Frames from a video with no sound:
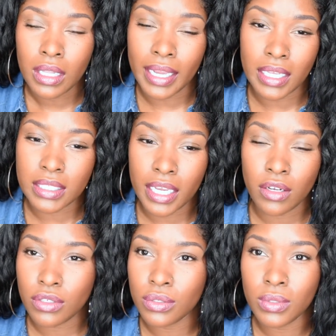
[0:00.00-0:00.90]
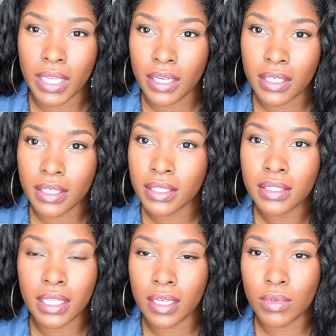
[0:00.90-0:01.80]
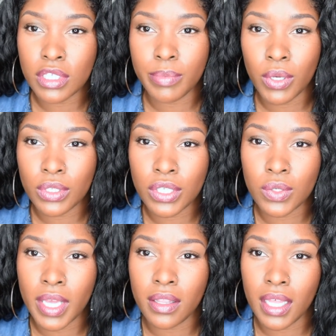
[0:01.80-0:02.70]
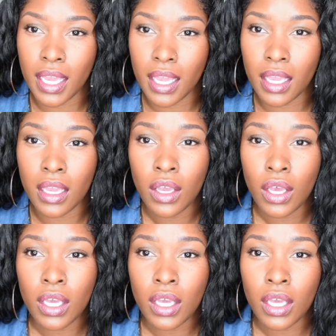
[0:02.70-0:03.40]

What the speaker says: like a day or two later than it was supposed to, and they,